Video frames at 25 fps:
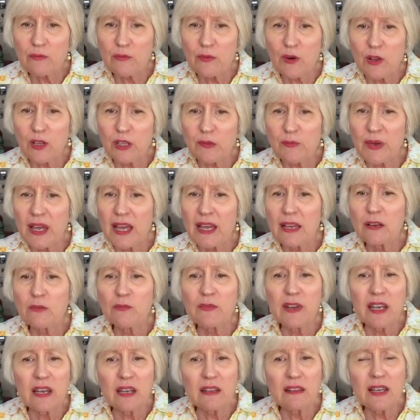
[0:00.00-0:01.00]
rolled back
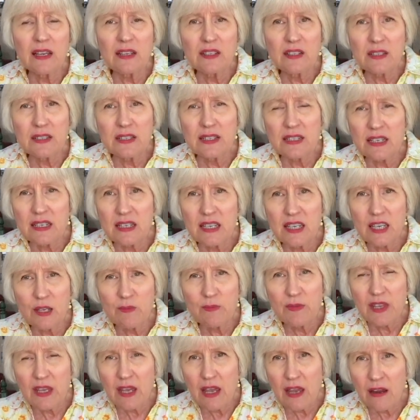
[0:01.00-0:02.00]
regulations that
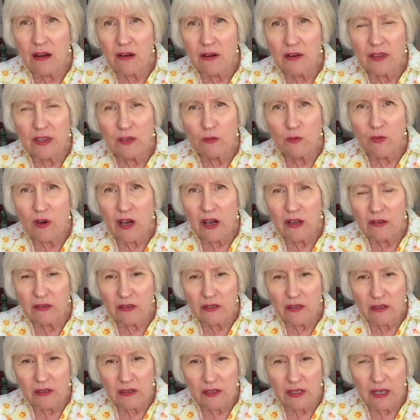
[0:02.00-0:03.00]
keep the air and the
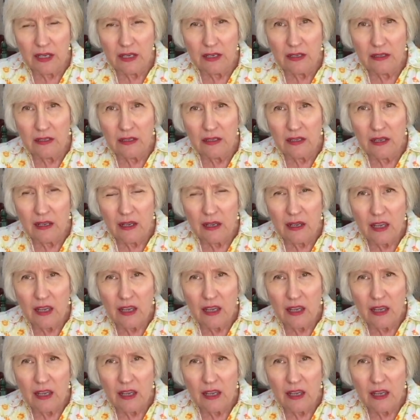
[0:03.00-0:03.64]
water clean.